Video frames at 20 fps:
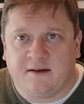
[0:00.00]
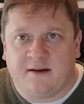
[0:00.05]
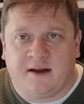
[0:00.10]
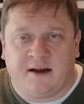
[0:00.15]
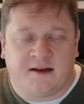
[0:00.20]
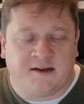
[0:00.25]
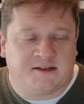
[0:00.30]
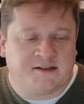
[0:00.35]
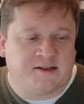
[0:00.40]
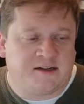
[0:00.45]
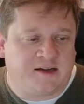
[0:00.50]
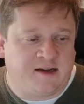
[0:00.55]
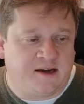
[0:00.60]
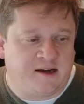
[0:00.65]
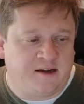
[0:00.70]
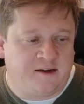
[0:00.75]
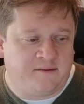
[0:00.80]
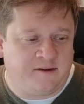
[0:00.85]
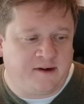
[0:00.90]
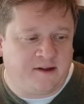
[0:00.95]
It is to
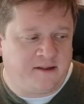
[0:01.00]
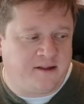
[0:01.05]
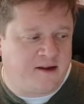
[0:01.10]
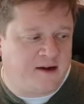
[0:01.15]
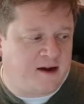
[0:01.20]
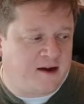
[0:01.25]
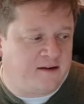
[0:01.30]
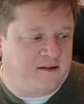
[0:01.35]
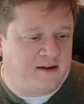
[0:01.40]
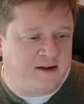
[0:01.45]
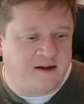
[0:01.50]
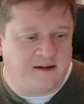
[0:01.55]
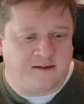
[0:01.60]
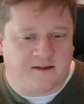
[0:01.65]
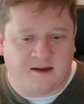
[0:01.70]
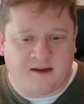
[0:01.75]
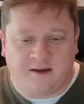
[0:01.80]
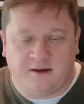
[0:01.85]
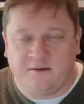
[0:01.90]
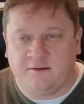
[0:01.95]
get you into the idea
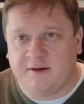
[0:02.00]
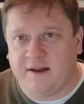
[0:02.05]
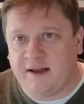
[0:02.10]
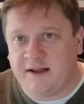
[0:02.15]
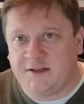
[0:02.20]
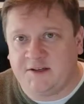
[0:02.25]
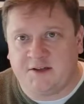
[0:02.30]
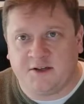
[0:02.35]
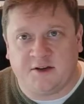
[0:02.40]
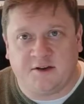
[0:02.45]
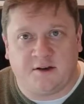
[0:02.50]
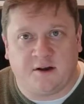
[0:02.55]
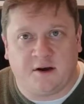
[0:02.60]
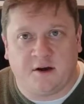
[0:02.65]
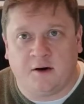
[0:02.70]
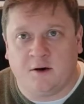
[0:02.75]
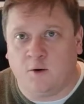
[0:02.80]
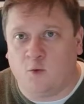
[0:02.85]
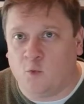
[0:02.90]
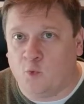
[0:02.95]
that you need to
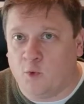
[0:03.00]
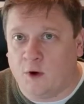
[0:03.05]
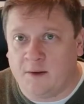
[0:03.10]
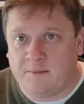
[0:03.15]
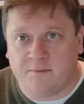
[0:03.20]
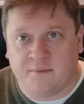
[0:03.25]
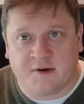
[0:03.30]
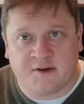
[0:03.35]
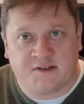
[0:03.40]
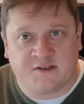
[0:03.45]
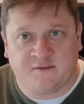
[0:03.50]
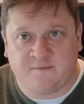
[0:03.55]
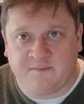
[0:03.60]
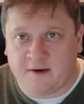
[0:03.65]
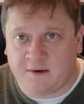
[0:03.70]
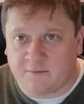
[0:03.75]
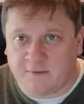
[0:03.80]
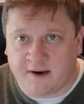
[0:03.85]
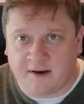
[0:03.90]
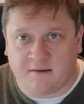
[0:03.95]
know what books have
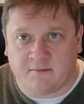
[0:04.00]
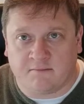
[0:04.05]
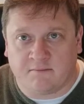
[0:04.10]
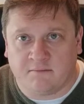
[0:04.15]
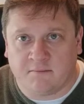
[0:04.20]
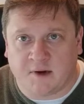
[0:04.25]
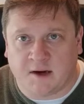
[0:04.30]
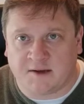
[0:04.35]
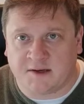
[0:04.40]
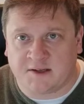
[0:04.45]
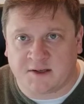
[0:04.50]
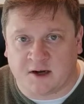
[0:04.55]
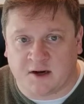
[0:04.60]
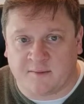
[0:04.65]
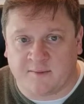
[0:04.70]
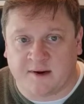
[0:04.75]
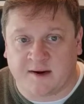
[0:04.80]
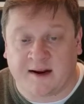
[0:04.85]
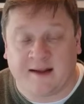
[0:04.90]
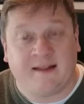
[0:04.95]
been written on a
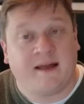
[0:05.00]
topic.